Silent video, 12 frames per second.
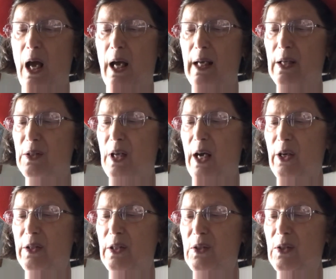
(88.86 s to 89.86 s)
It's
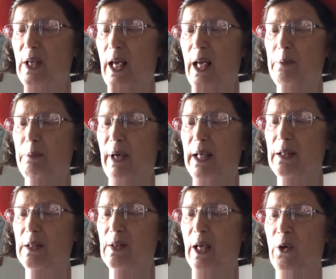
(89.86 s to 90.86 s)
hard to say, but
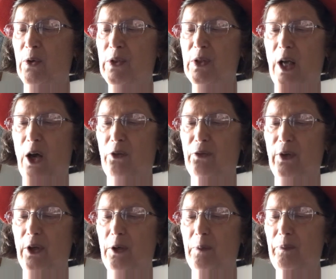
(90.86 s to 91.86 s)
sounds
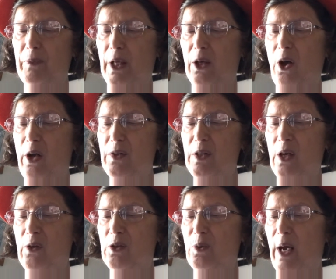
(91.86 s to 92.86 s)
doubtful. It all
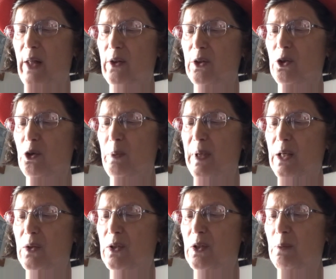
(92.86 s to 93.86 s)
sounds rather
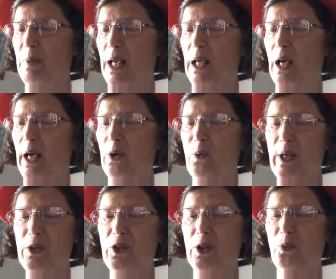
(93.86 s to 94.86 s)
dubious to me. I
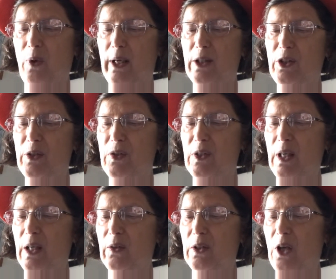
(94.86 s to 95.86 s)
question why she'd
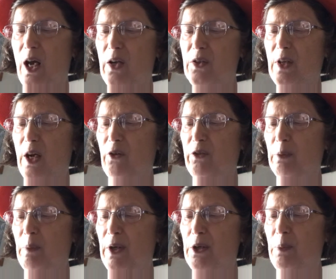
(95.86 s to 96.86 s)
sneak the dolls out
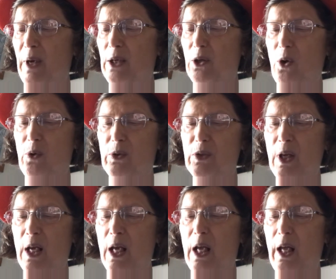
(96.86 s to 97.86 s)
from under my nose
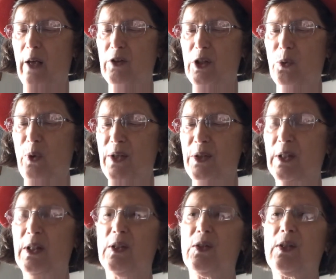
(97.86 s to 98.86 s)
if she wasn't
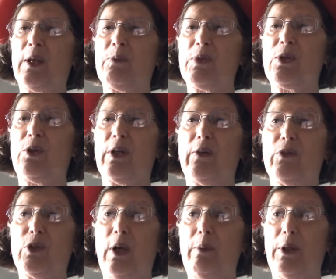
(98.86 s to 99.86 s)
in some sort of
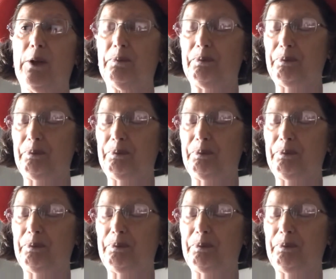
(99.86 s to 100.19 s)
trouble.